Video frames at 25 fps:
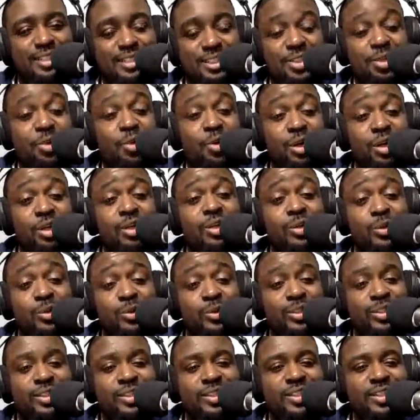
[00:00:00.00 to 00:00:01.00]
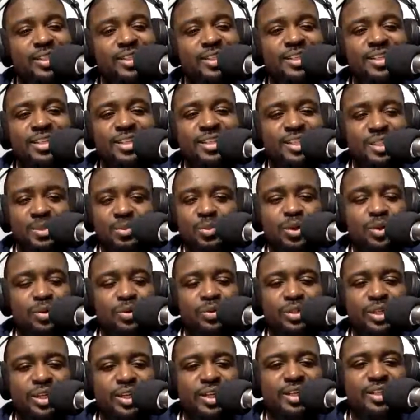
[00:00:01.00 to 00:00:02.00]
Jordan Lewis, is the one
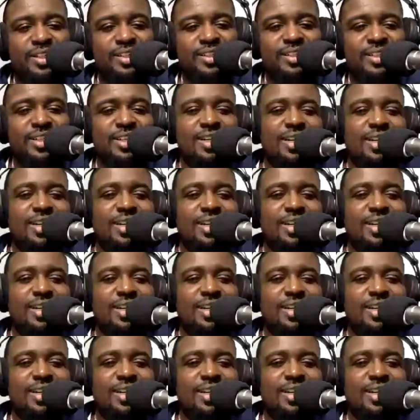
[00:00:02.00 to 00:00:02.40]
who does.